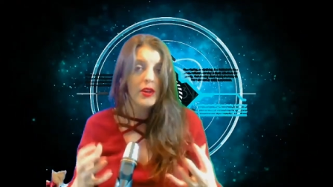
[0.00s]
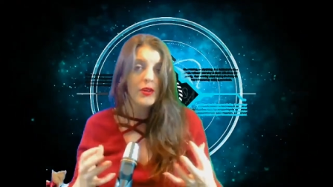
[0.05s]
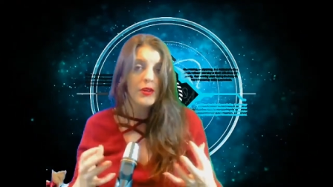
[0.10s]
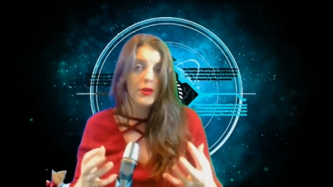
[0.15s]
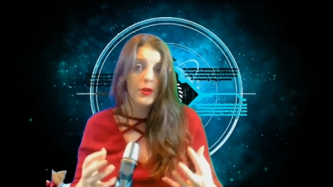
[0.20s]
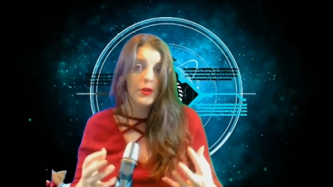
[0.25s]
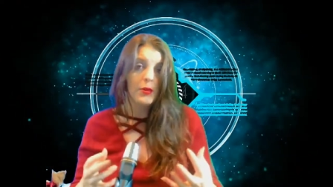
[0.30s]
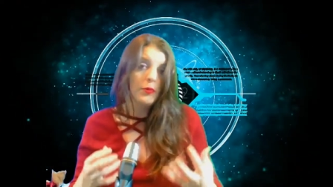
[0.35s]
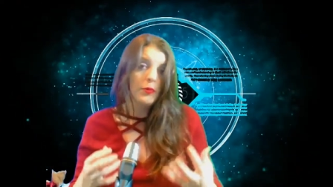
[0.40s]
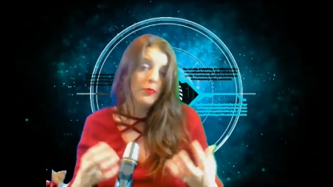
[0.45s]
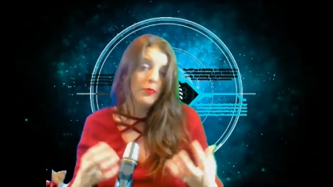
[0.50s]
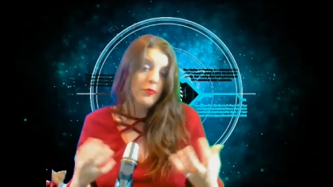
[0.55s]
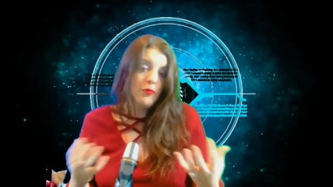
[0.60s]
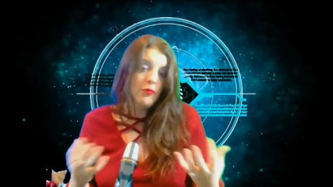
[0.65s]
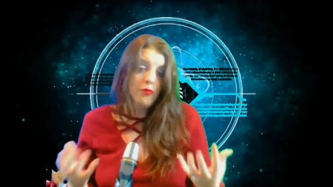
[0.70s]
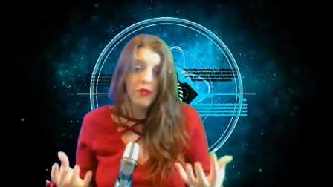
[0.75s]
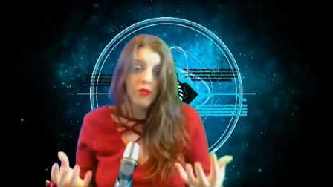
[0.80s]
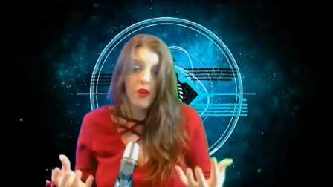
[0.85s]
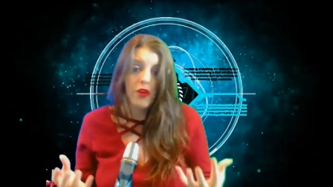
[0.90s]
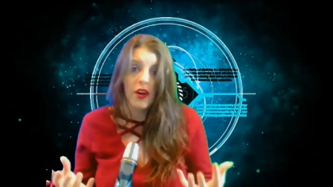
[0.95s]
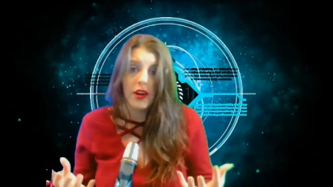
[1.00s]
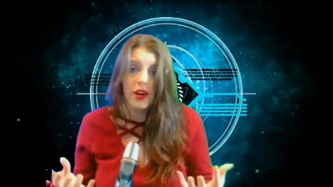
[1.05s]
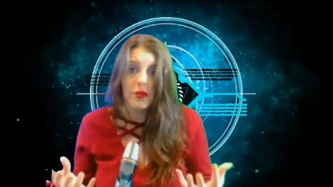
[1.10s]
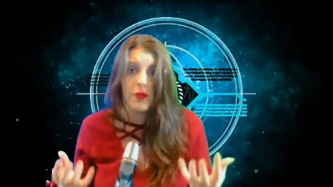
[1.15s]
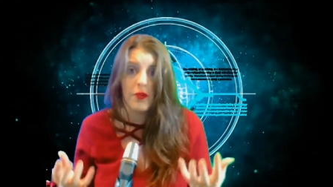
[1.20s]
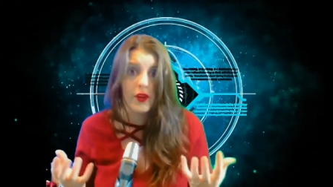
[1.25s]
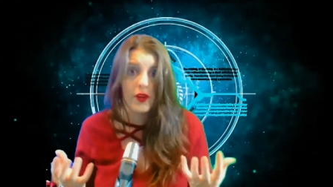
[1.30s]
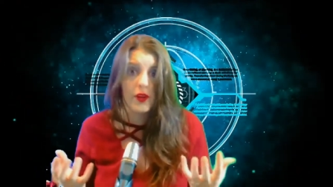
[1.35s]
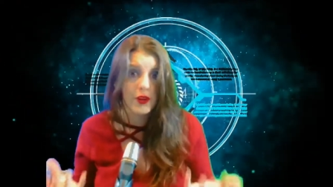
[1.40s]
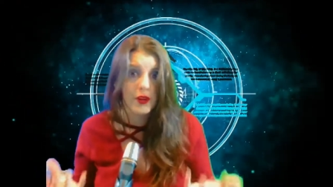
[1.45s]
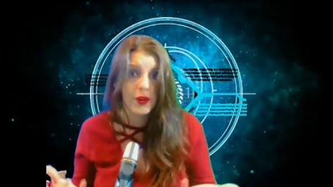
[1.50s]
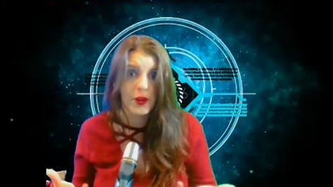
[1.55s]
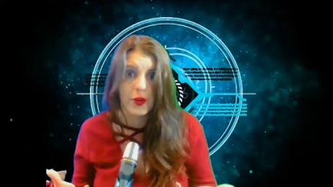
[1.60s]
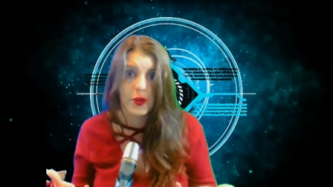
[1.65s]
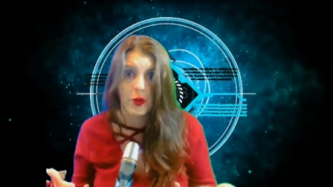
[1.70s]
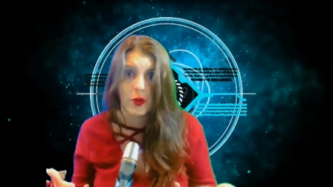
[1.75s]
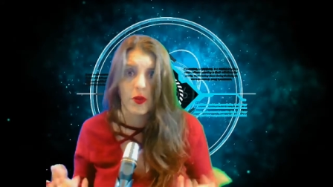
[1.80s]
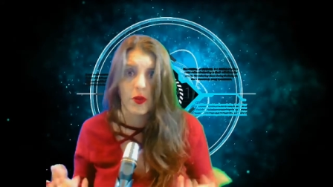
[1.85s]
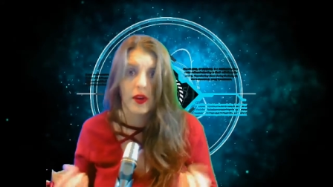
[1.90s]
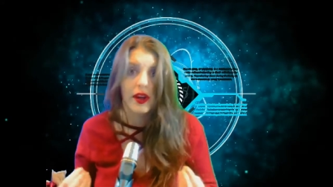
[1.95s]
to flaunt their
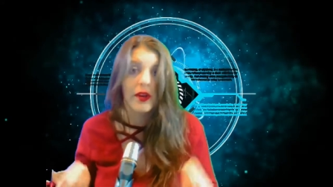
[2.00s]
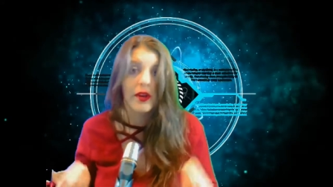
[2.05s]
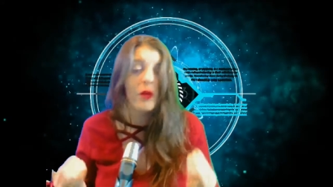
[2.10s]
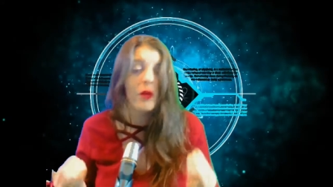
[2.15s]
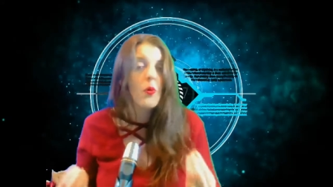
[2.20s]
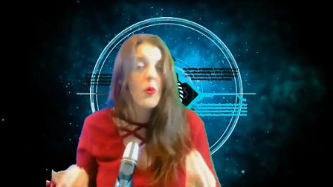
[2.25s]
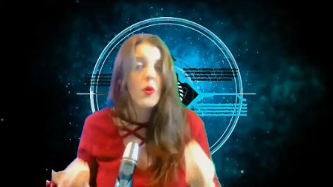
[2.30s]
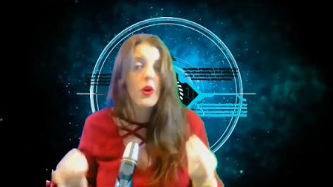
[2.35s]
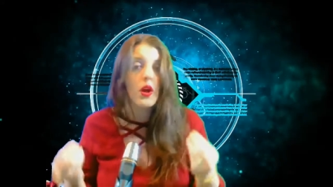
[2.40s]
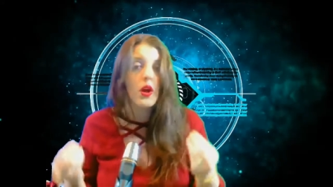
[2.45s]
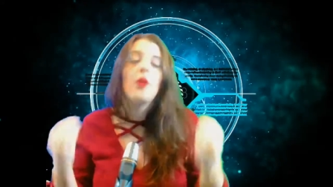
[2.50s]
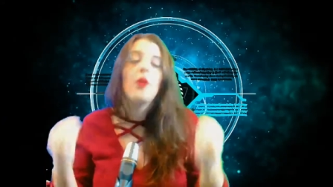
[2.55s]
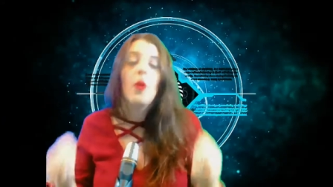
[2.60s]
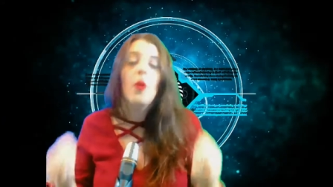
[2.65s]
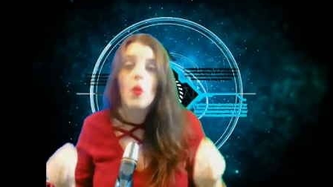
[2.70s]
story or